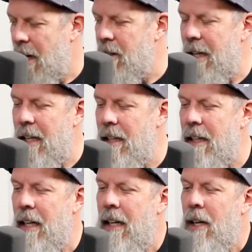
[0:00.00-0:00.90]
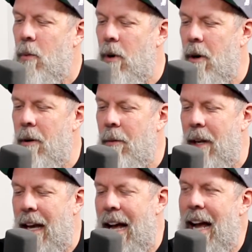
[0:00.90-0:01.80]
Okay, good.
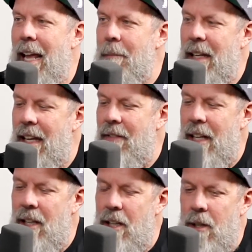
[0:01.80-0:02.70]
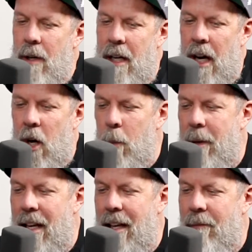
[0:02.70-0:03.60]
Well, I am giving you an
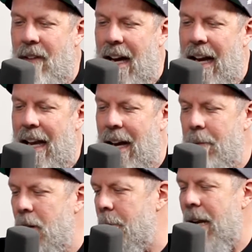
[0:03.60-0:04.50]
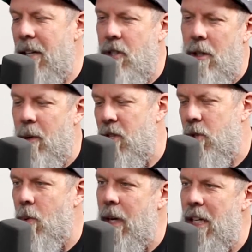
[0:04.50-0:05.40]
open invite. I'm going to make sure we
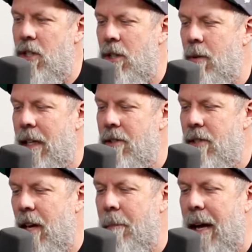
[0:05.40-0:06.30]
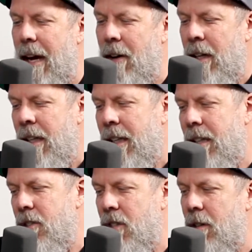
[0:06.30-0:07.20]
squeeze you in somehow
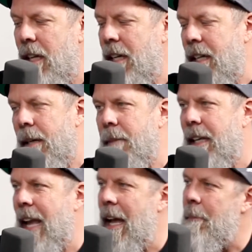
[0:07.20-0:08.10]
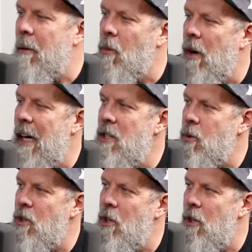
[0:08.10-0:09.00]
because you need to come to camp and
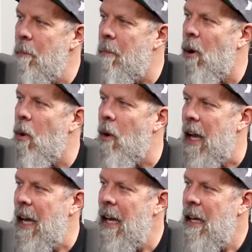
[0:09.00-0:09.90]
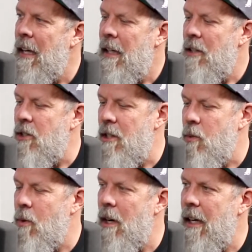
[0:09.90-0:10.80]
watch your boy
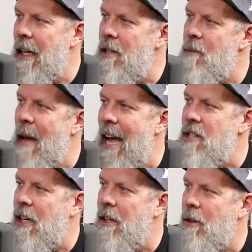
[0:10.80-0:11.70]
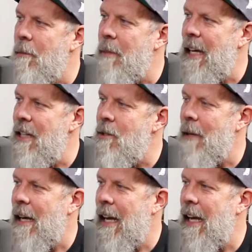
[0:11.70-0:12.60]
just work his magic on the beach,
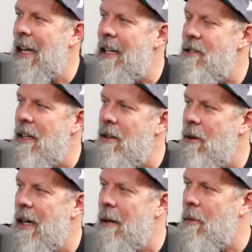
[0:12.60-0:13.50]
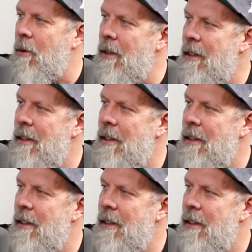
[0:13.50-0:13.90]
man. He is incredible.